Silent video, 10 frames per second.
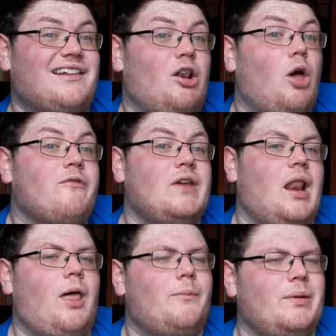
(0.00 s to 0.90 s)
a lot of heat. A
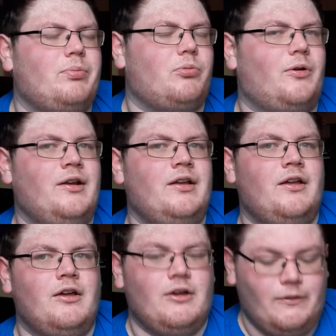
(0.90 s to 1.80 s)
lot of people were
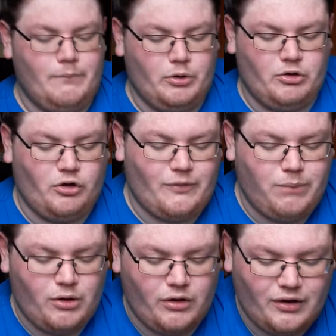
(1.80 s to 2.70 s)
booing Logan
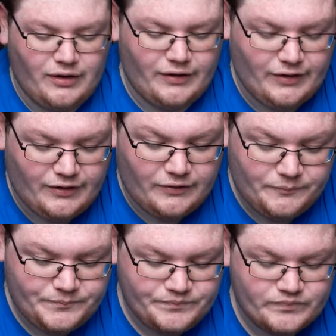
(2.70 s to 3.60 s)
Paul. Uh,
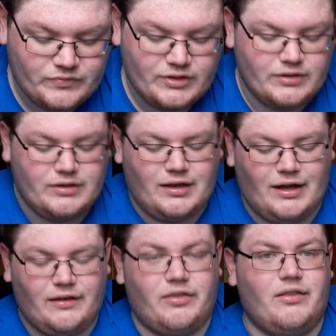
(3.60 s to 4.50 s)

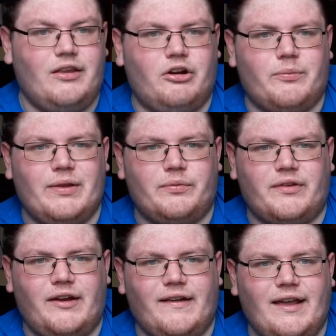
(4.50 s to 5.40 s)
and, you know, the Miz was
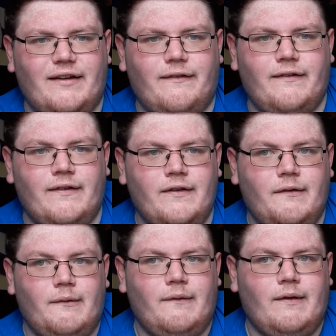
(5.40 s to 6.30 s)
kind of getting a
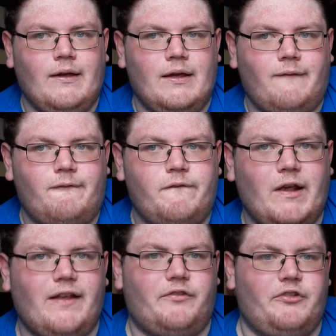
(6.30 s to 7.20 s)

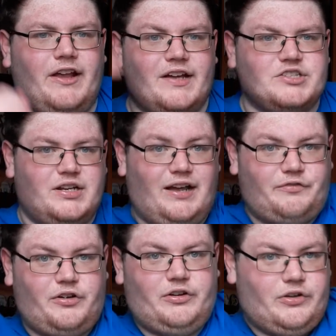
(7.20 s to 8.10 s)
face reaction
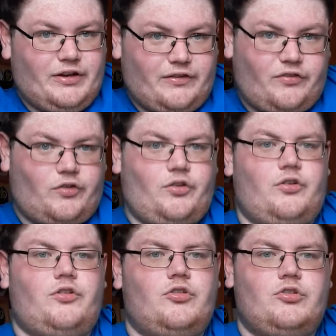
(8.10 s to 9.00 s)
after doing it.
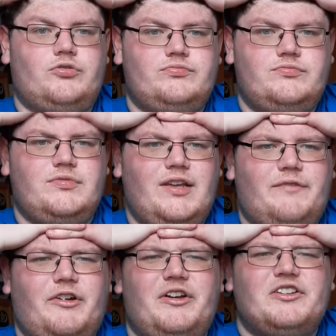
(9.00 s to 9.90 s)
So, yeah,
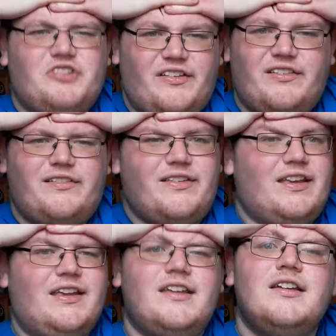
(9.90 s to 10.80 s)
very interested to
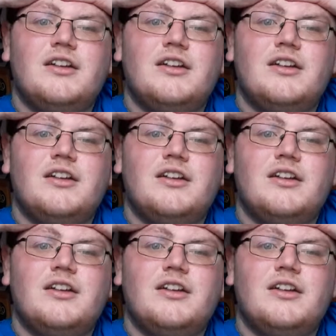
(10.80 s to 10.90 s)
see